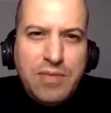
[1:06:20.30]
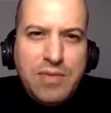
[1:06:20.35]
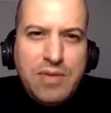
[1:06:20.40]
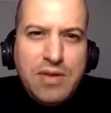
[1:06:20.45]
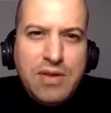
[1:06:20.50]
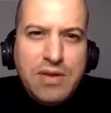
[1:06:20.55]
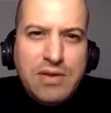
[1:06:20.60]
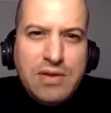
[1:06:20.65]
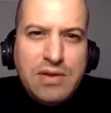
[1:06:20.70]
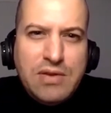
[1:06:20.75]
you come
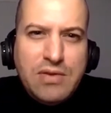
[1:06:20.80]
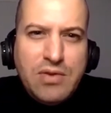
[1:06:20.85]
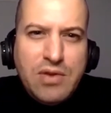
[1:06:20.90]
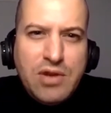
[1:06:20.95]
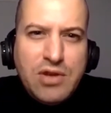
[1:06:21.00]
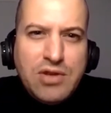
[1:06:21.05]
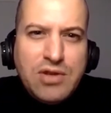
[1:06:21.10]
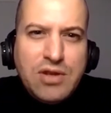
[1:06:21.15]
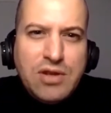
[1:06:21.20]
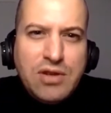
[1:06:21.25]
in this
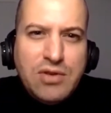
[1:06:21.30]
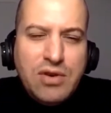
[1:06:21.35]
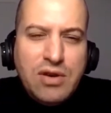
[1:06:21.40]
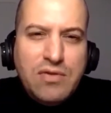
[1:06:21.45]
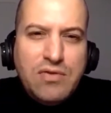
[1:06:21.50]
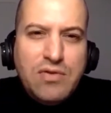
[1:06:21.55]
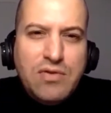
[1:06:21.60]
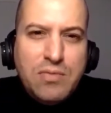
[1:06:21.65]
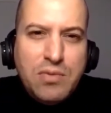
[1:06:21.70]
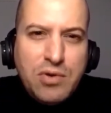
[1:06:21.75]
situation that you
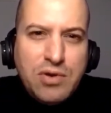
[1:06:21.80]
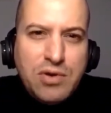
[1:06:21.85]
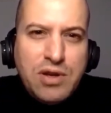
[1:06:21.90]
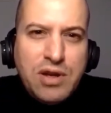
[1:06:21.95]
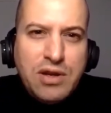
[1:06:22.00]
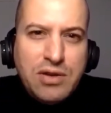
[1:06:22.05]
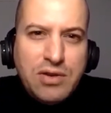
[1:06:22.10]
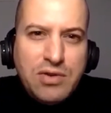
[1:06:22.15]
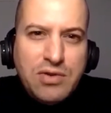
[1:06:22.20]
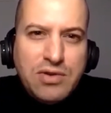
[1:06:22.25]
have to
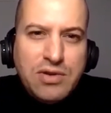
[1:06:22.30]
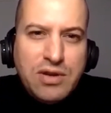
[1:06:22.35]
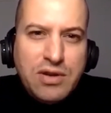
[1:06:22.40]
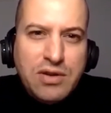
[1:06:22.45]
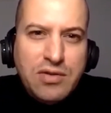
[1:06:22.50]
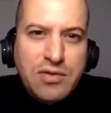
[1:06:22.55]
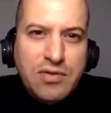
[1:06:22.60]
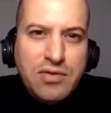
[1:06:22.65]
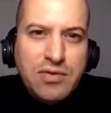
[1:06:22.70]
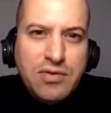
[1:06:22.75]
protect
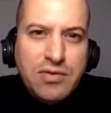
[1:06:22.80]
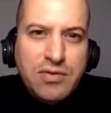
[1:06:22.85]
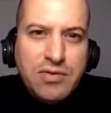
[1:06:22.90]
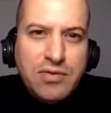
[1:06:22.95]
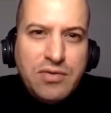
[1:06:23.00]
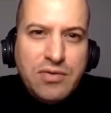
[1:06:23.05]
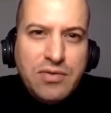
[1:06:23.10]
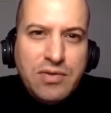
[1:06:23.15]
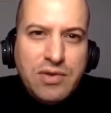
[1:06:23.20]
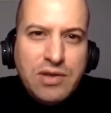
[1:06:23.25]
yourself,
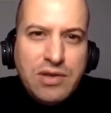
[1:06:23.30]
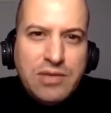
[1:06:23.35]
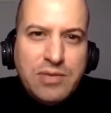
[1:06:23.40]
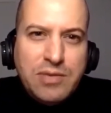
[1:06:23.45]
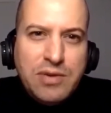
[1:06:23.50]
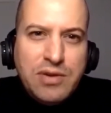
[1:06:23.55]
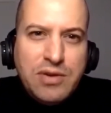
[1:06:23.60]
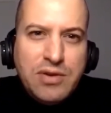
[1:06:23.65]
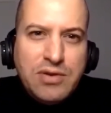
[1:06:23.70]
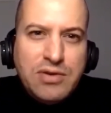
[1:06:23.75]

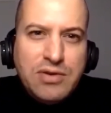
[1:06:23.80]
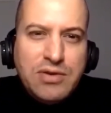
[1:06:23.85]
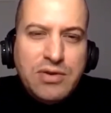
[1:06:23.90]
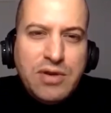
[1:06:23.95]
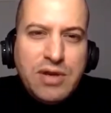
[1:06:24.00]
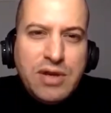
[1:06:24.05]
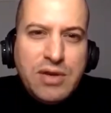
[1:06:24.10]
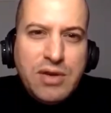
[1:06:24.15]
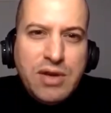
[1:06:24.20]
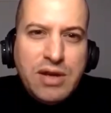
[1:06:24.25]
it's because
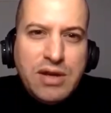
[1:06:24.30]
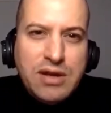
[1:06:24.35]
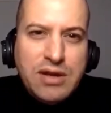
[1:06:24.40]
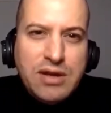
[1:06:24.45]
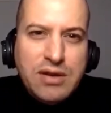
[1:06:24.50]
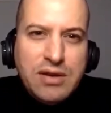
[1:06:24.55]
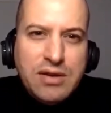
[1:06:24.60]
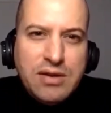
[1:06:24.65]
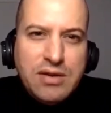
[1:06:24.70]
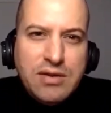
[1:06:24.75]
you
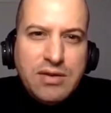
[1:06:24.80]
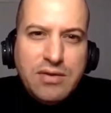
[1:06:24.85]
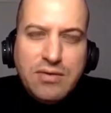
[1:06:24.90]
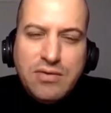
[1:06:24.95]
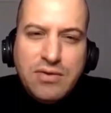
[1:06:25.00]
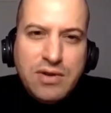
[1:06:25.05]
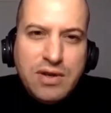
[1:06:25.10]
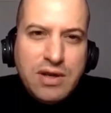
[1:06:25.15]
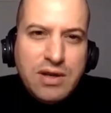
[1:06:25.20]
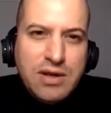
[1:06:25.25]
attracted it.
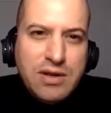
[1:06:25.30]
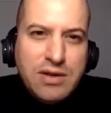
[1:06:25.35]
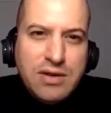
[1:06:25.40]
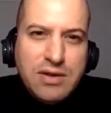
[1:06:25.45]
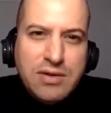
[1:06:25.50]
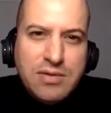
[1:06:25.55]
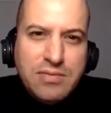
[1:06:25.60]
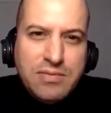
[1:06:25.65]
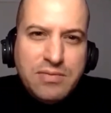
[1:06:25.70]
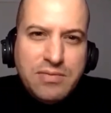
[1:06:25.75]
Don't forget
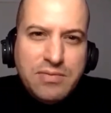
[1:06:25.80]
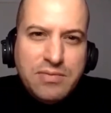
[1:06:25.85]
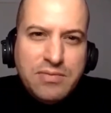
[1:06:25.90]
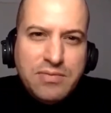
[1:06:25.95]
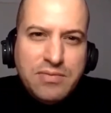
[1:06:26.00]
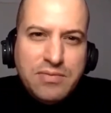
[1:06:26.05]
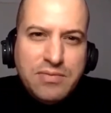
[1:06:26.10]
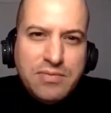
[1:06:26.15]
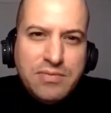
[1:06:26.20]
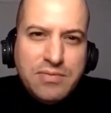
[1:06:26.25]
it.
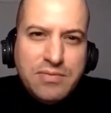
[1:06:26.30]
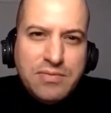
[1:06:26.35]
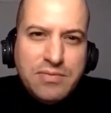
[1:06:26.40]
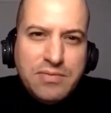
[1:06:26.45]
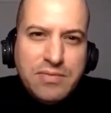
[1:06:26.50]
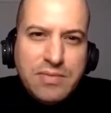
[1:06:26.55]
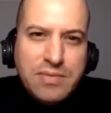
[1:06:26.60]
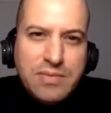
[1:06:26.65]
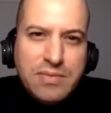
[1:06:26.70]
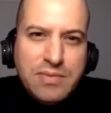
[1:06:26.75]

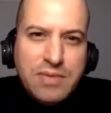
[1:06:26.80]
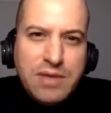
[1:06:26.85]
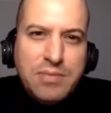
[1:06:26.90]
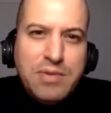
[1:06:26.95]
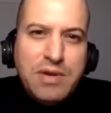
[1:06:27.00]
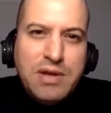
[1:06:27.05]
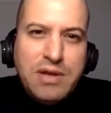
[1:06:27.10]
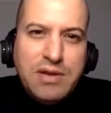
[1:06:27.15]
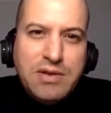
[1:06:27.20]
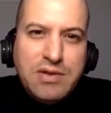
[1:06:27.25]

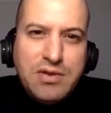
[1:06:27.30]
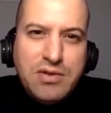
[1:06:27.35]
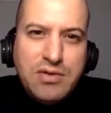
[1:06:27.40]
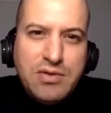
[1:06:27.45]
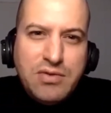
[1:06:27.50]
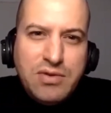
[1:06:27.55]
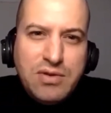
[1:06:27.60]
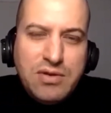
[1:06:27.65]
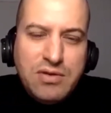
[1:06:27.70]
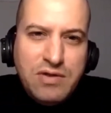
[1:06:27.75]
I mean, it's
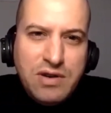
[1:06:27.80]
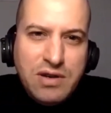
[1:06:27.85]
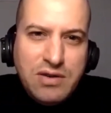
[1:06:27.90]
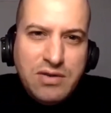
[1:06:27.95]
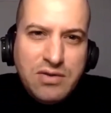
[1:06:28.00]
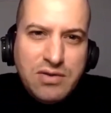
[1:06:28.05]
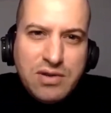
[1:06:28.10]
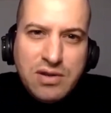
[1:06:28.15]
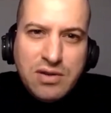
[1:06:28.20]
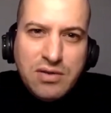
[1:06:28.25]
good to
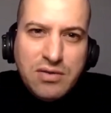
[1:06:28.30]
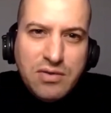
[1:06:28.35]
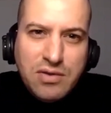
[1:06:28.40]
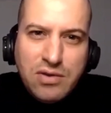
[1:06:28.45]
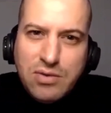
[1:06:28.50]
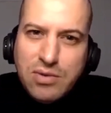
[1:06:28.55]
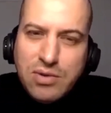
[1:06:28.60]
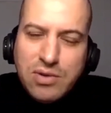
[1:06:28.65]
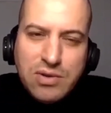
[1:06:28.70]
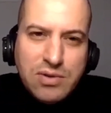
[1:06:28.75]
defend yourself
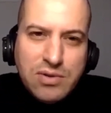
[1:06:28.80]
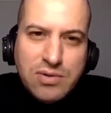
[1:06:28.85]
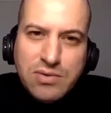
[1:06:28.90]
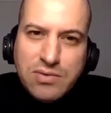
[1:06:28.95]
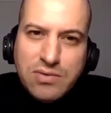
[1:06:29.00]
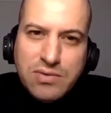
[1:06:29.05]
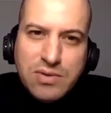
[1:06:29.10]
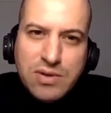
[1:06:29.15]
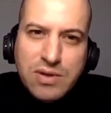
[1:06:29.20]
always.